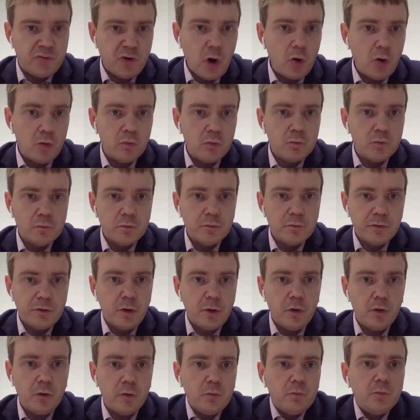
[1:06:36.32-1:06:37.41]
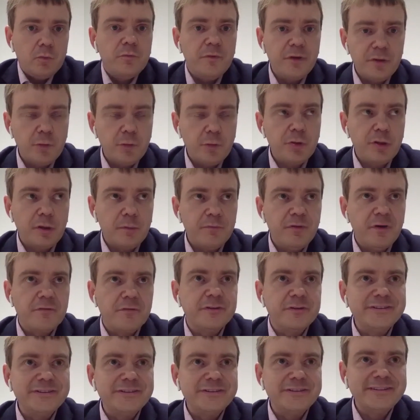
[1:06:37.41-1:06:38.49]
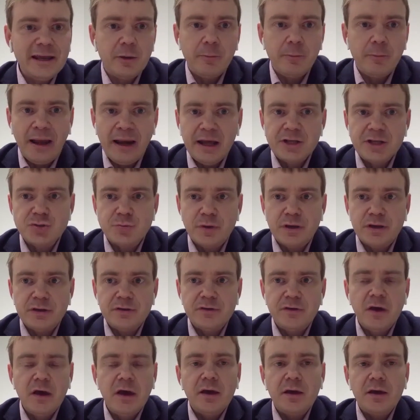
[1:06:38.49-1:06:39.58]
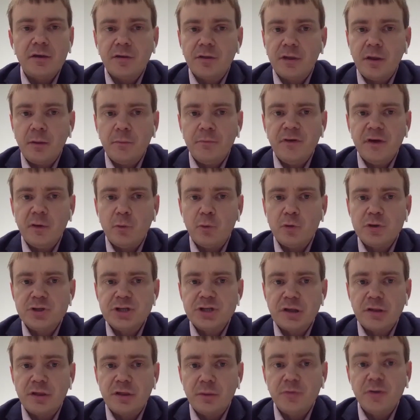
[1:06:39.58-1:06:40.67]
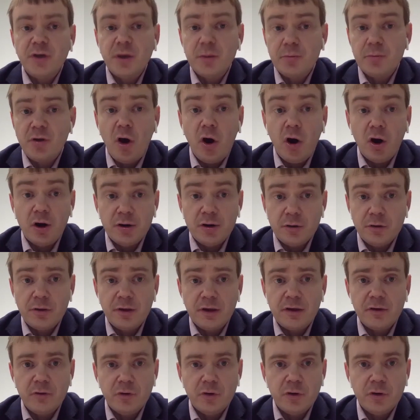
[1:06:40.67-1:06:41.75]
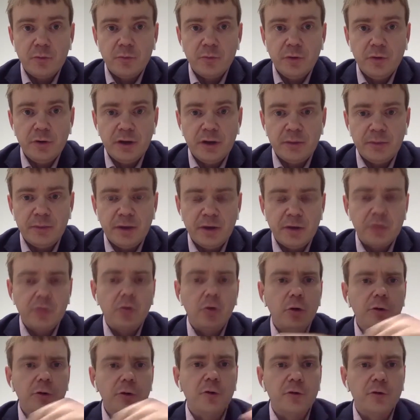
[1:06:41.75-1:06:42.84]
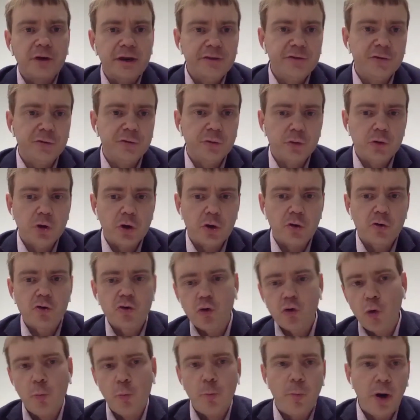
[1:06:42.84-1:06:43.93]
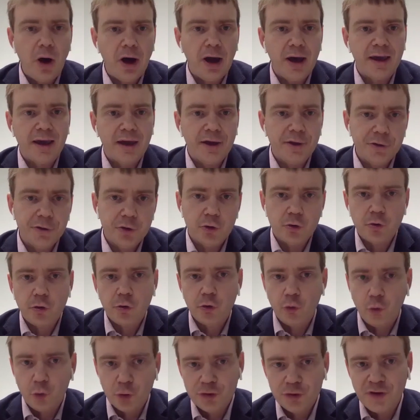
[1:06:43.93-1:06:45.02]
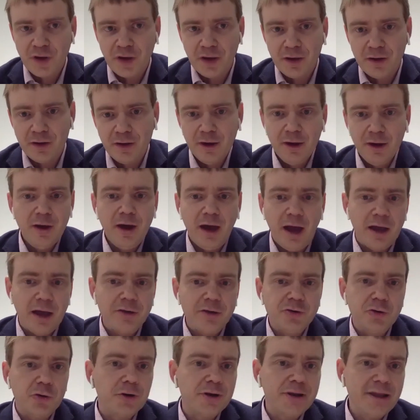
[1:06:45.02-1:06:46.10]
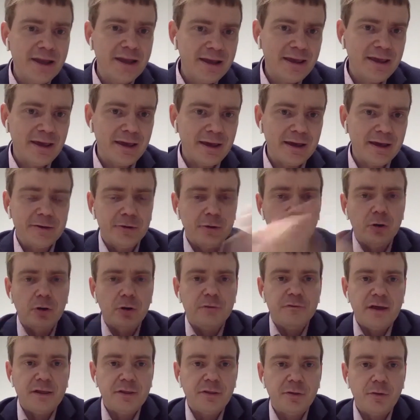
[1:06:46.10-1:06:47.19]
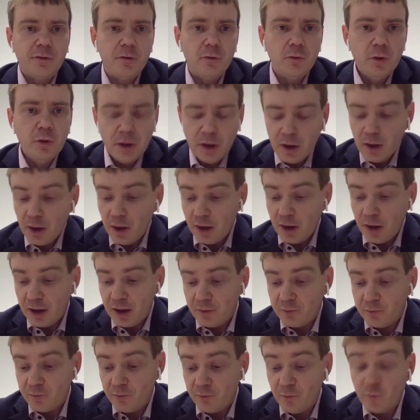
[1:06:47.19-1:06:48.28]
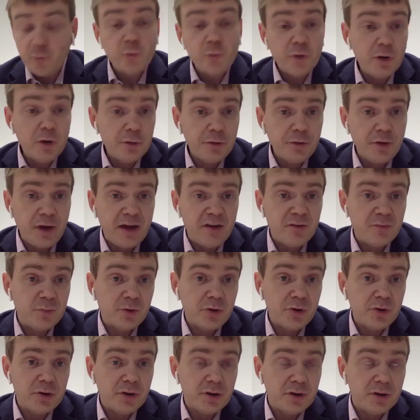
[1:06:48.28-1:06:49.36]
row. So this was something, the data management is something which is sometimes hard on secure computing, because you also need to do your group by and your sorting and your linking and all of that. So we also have